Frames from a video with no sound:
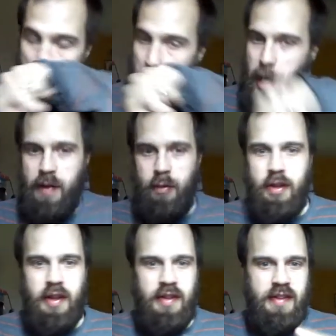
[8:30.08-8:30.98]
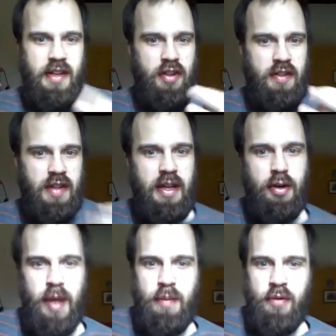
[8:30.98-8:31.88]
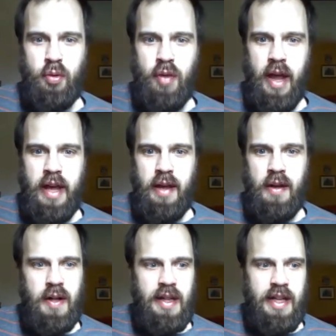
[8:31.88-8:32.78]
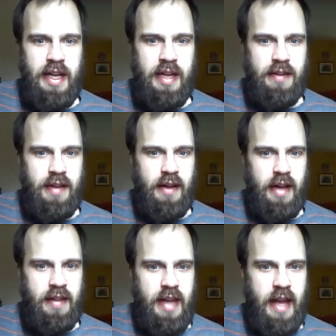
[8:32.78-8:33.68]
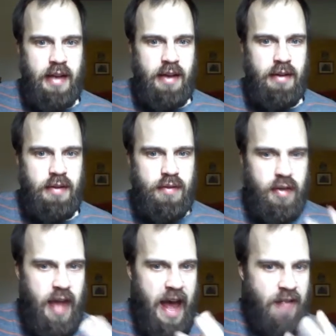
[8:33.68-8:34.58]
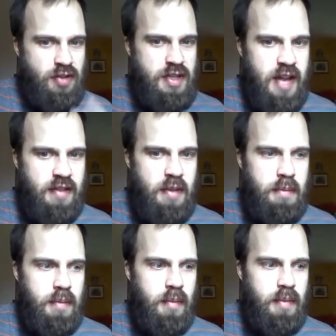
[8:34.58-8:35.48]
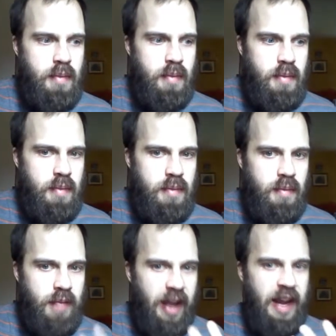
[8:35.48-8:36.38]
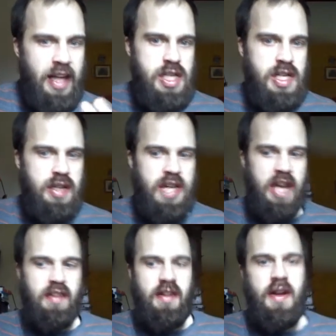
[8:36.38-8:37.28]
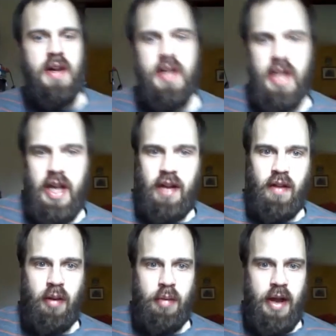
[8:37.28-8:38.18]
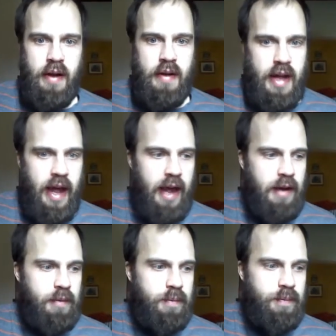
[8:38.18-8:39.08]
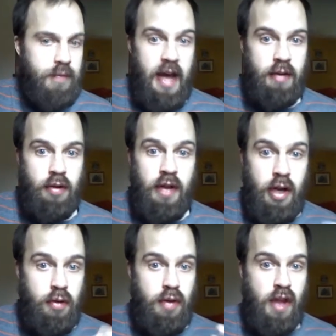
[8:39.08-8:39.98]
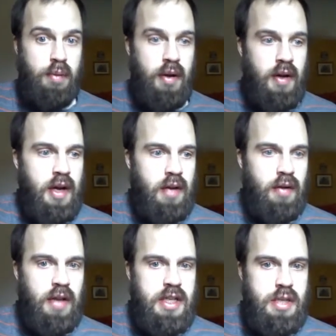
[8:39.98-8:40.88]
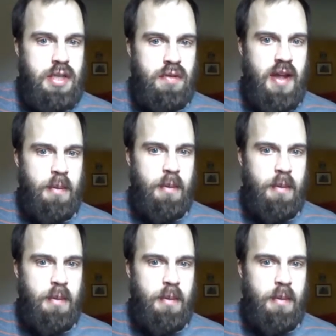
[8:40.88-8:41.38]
and with the citrusy grapefruit-like hints at the end for the aftertaste. I can actually still taste it a little bit. And yeah, really crisp, really juicy,